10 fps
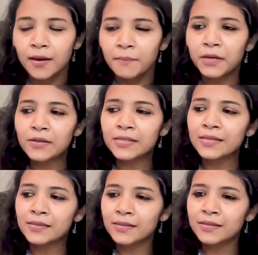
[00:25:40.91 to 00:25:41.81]
Because
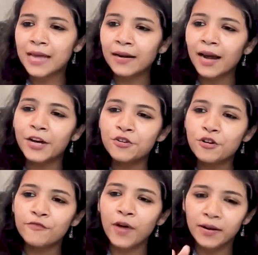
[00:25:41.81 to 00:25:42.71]
it's that kind
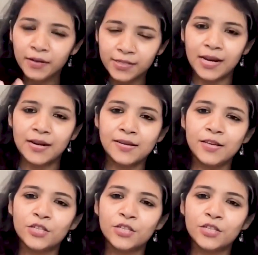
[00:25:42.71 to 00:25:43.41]
of understanding.